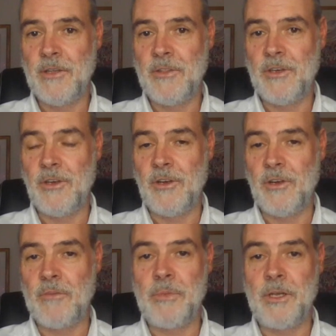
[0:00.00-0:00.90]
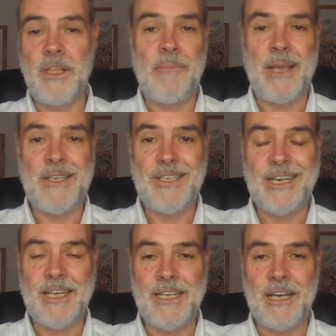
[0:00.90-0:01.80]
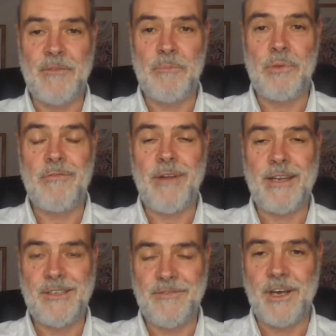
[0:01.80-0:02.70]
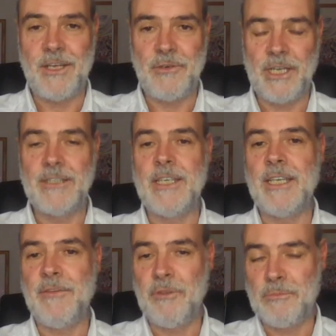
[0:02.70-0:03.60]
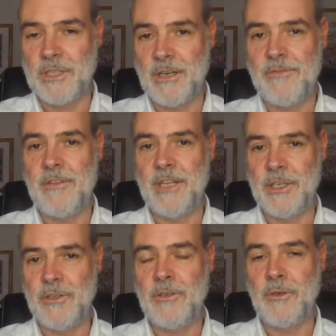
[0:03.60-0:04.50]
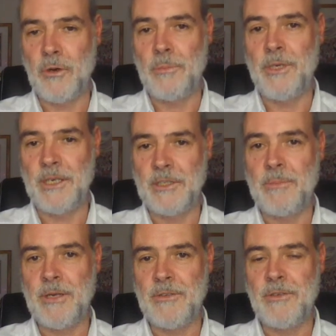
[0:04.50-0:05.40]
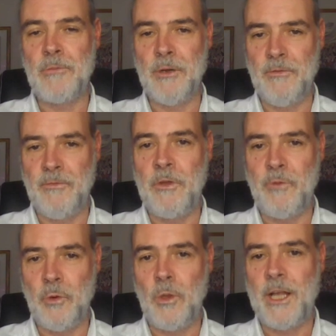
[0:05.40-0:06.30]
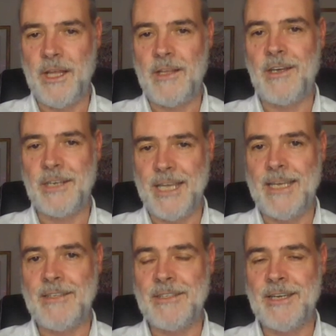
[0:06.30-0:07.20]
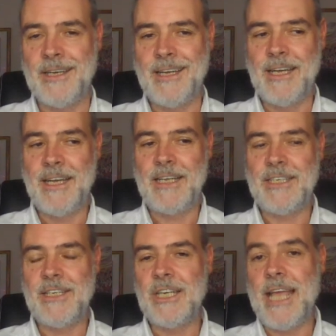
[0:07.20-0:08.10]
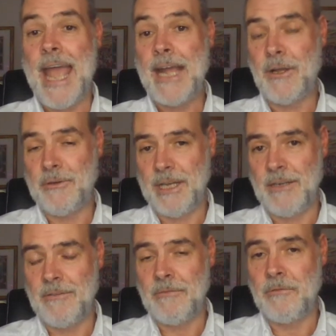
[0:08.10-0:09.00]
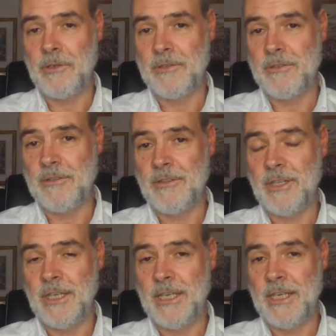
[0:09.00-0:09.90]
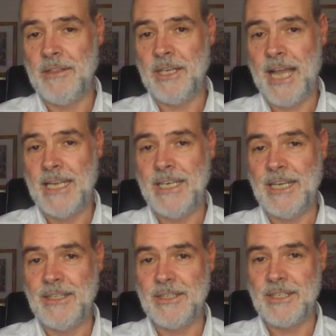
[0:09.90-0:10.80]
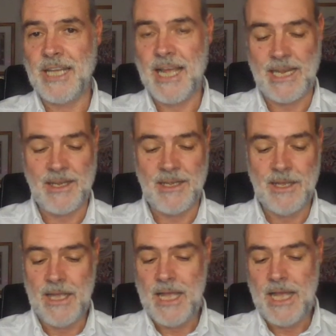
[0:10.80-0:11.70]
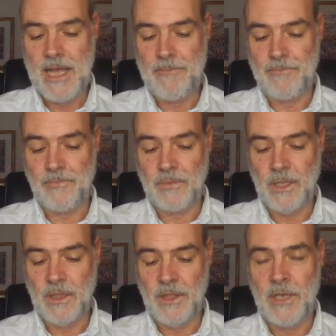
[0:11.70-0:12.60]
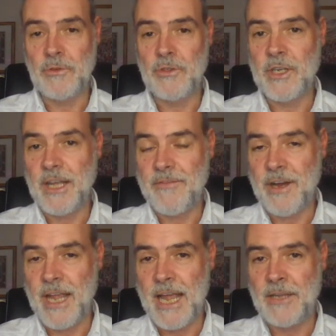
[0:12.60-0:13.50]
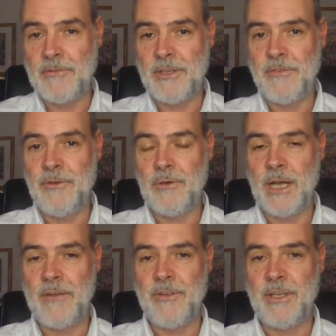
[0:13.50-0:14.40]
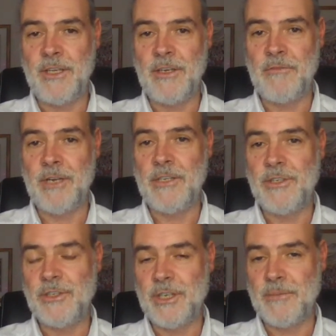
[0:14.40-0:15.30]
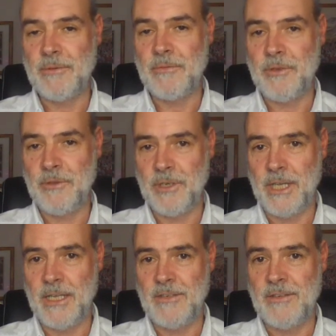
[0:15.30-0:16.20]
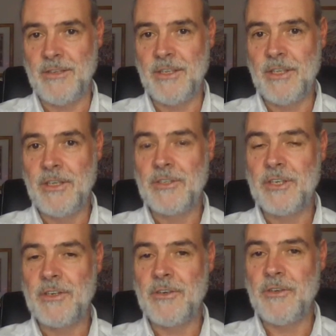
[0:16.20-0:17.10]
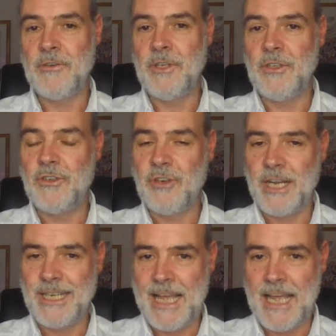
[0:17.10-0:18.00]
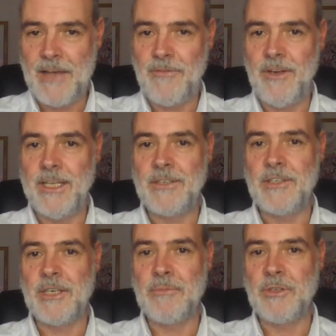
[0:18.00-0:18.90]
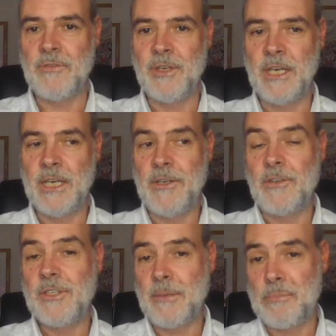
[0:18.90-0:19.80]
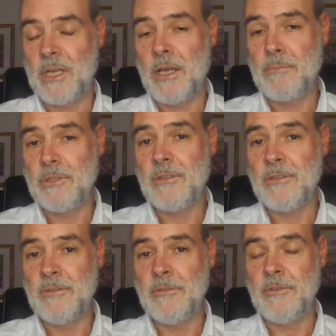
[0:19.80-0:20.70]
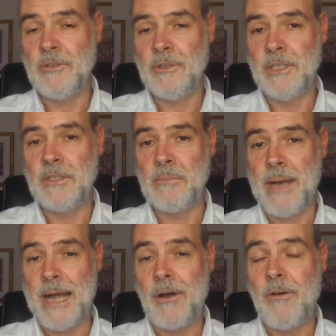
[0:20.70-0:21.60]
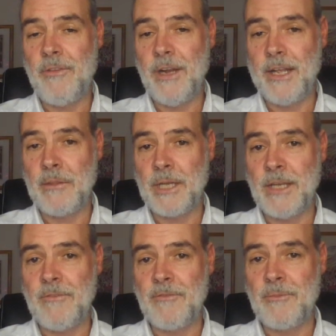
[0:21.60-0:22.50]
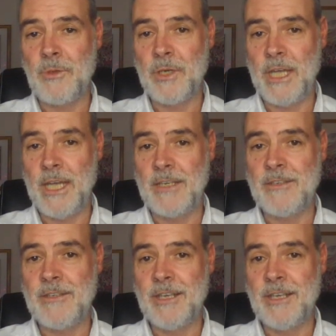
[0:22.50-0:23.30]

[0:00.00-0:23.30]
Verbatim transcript: that they basically kind of parentify your kids. They give them stuff that they should not be exposed to. And we have all heard our kids essentially echoing what the, the alienators are saying. Mm-hmm. Um, they also get very angry if you're having a relationship with your kid. So you need to tread carefully in terms of you know sometimes you you need to back off a little bit from your kid